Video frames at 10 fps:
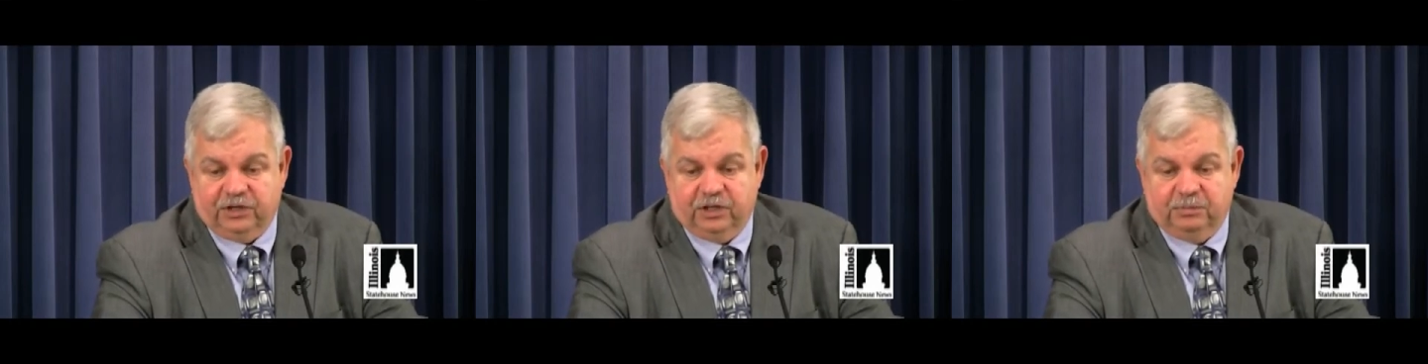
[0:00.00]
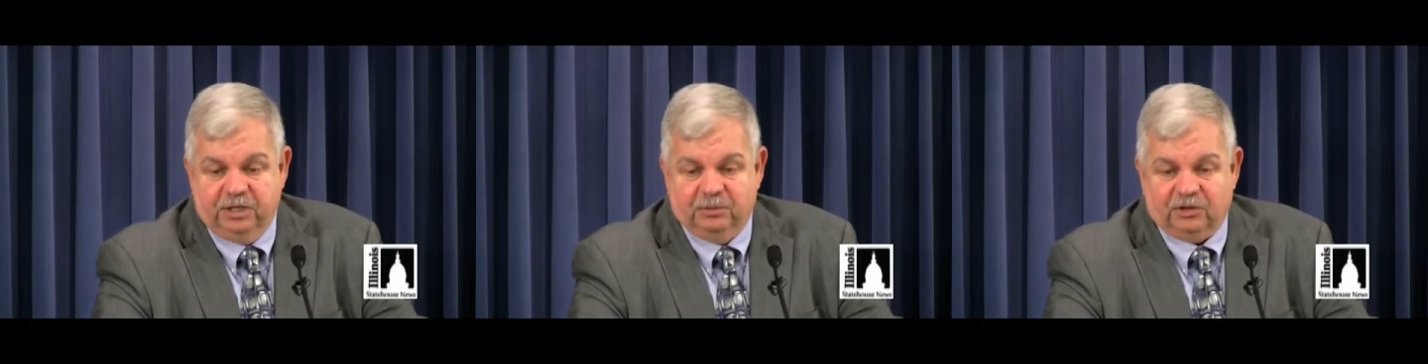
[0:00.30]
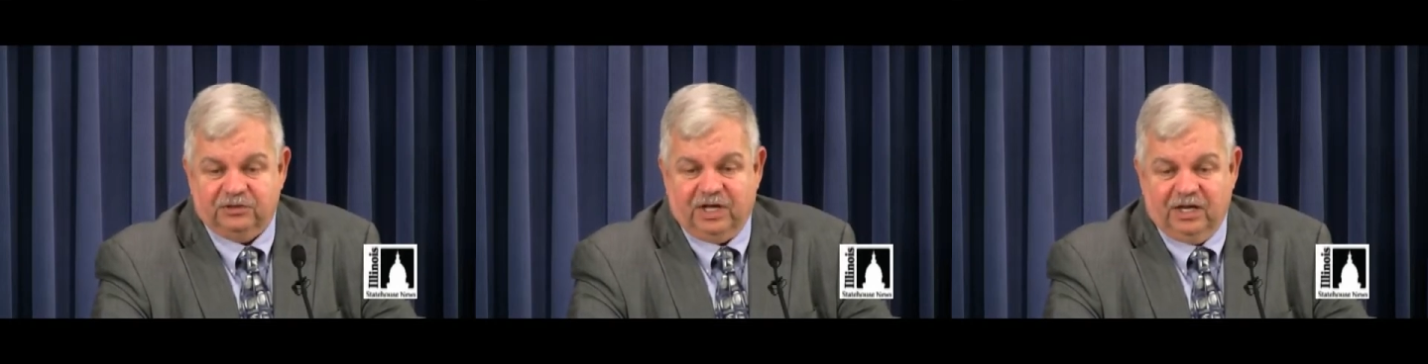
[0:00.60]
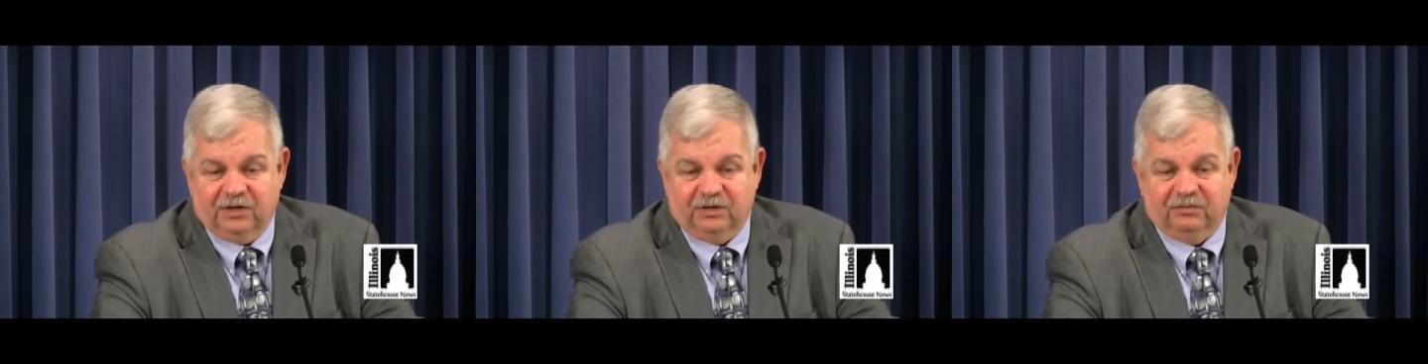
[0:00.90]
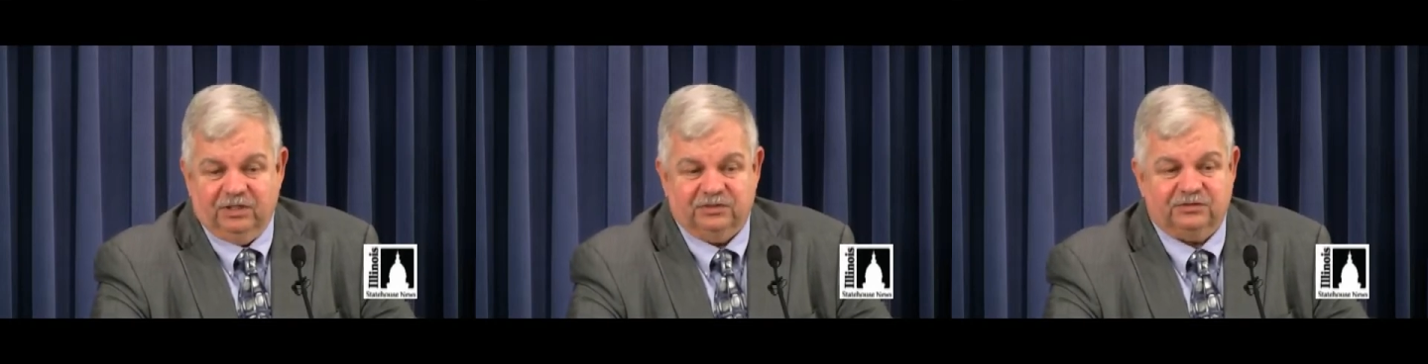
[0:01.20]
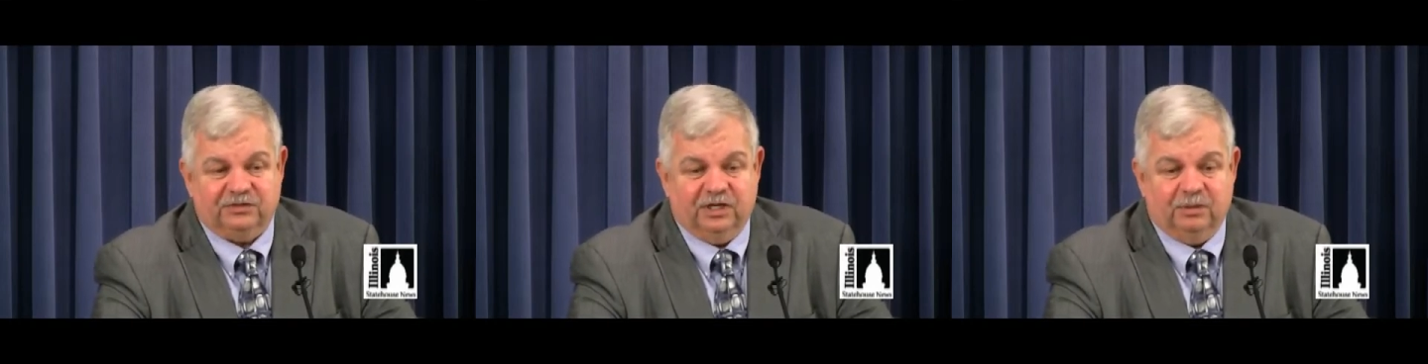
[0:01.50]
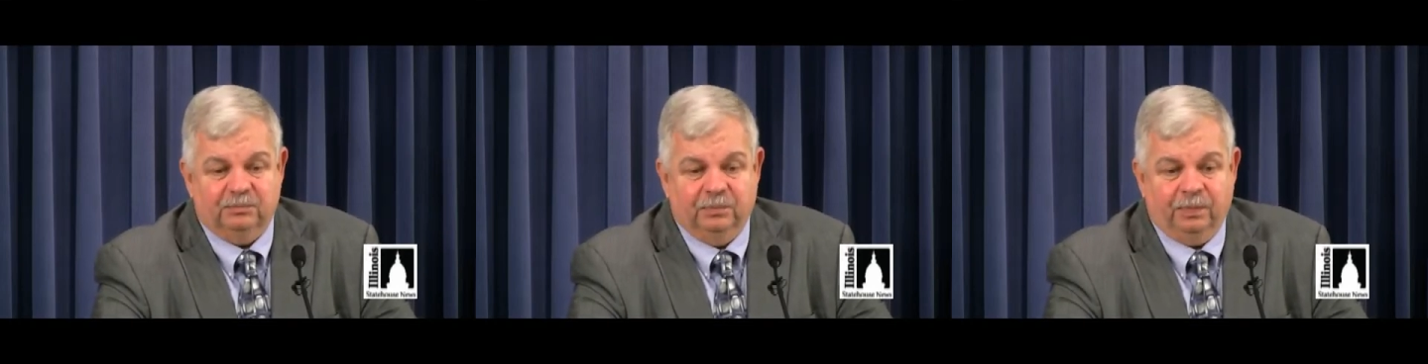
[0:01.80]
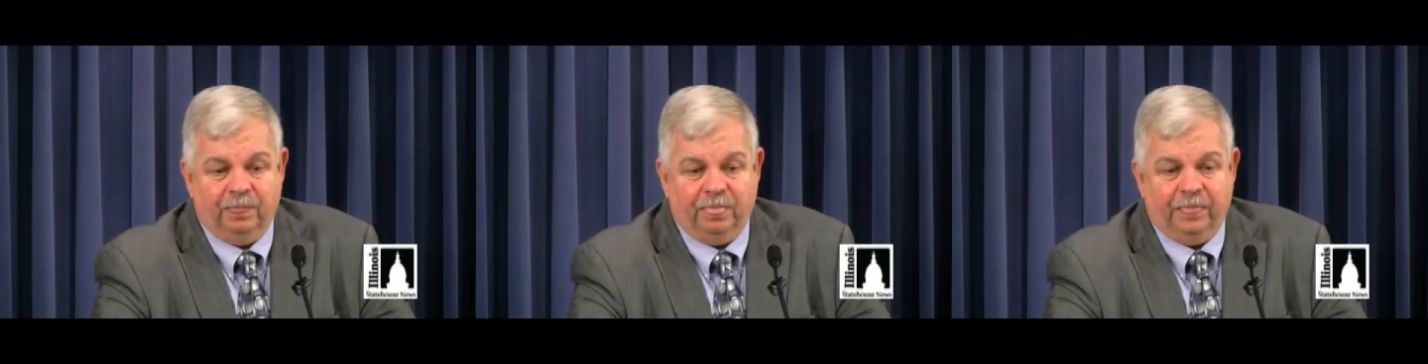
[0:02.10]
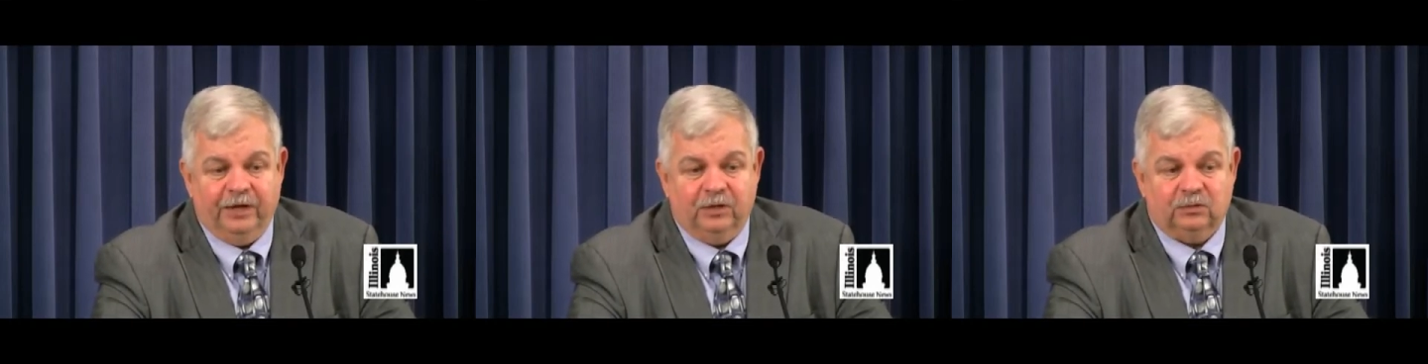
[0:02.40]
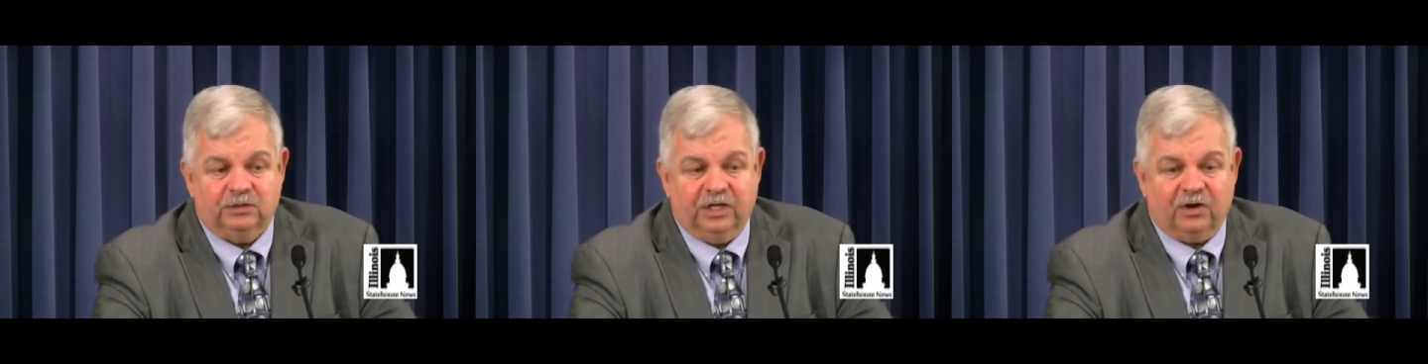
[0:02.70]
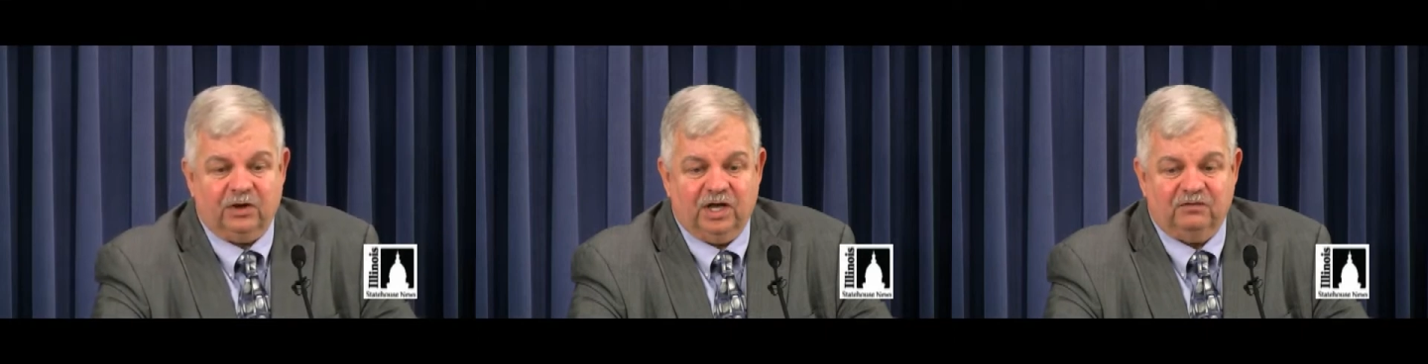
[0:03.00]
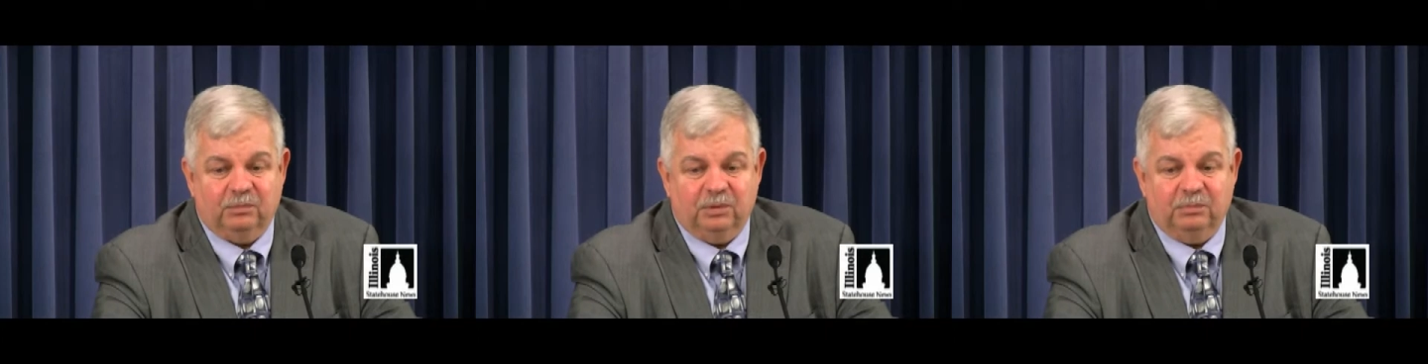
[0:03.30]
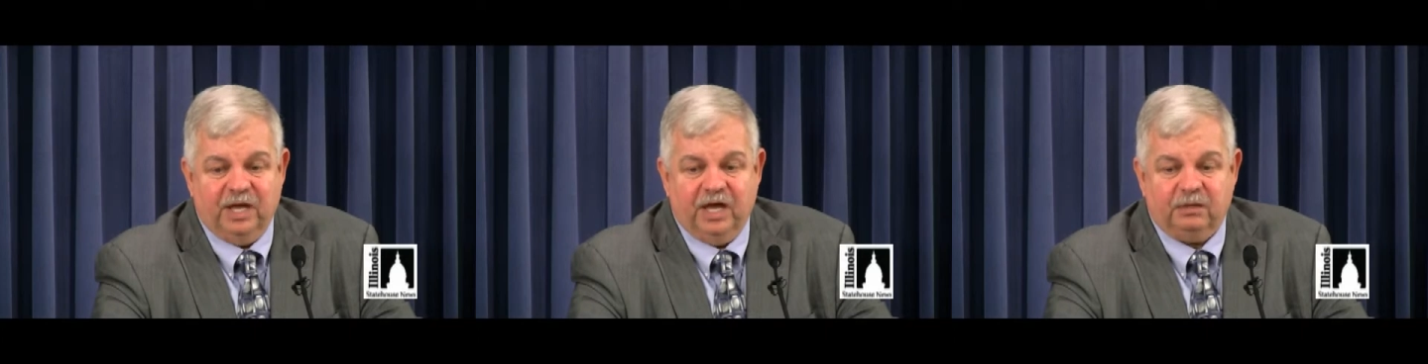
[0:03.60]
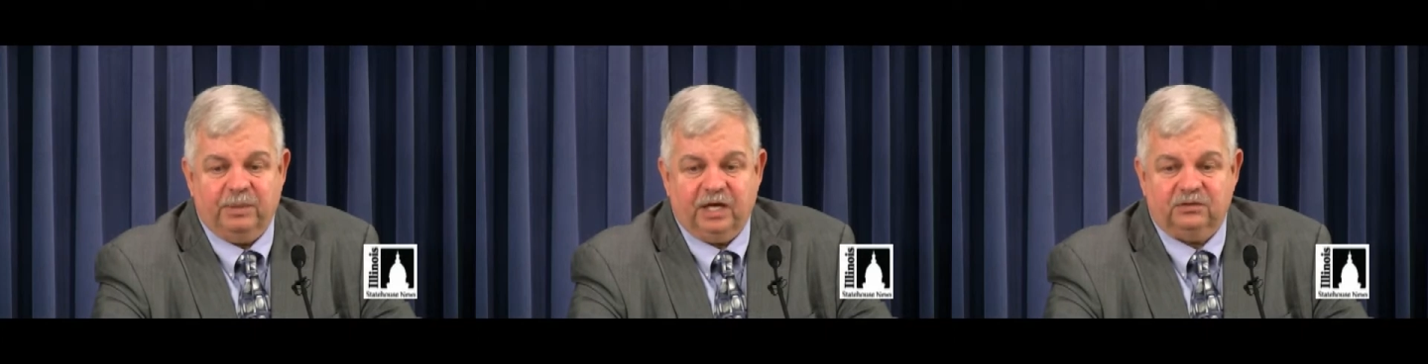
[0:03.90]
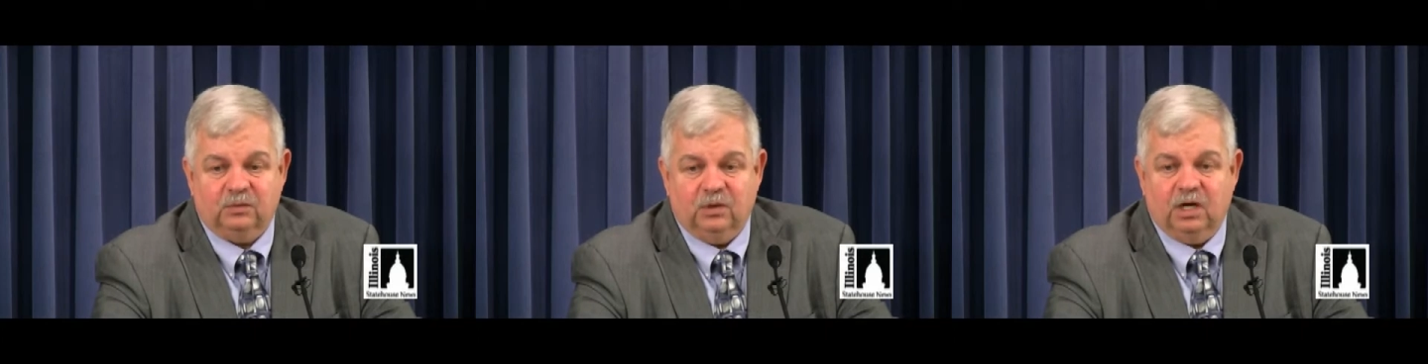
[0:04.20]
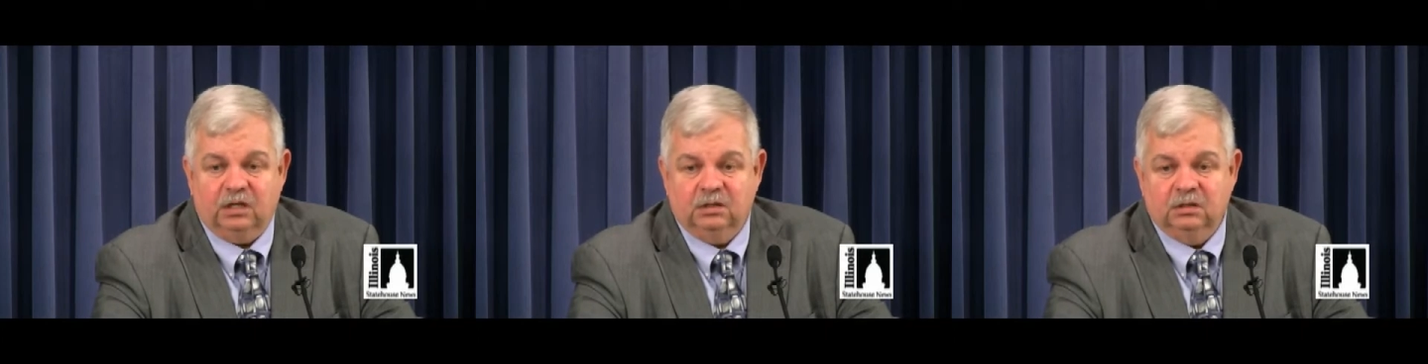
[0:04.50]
I think people are tired of this, you know, take our government back. Back to what?